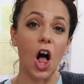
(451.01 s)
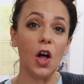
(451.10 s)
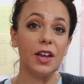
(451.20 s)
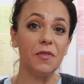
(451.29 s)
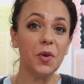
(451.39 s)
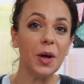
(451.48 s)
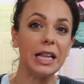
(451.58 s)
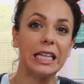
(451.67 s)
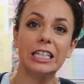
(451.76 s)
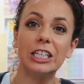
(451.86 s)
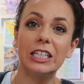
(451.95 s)
I'll give you a
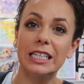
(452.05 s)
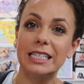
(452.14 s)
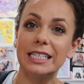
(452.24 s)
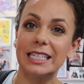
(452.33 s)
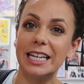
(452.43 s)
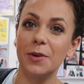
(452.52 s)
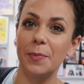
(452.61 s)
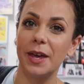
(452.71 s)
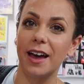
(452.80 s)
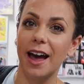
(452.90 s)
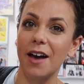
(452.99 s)
little sneak
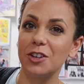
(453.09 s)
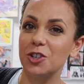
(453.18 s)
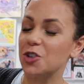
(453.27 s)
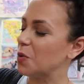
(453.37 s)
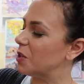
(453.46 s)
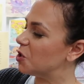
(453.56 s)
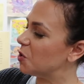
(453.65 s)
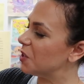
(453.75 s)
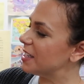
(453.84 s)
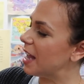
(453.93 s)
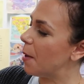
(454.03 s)
peek. I haven't shown the
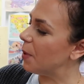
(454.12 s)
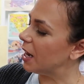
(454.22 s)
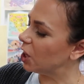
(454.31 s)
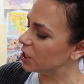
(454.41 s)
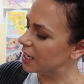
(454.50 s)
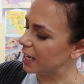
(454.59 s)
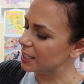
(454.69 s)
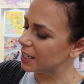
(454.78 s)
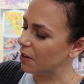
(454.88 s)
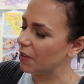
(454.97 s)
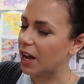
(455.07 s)
students yet, but it looks like it's
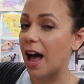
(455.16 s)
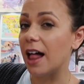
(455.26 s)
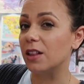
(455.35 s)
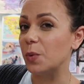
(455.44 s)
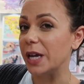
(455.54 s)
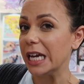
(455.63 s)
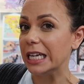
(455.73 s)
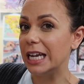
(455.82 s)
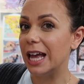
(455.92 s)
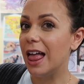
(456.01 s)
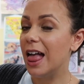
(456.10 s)
kind of like a
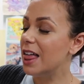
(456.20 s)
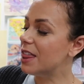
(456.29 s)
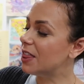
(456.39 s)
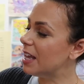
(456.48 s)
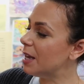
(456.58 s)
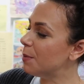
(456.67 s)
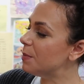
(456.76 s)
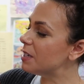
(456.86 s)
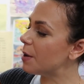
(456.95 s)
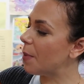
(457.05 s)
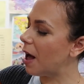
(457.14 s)
Halloween themed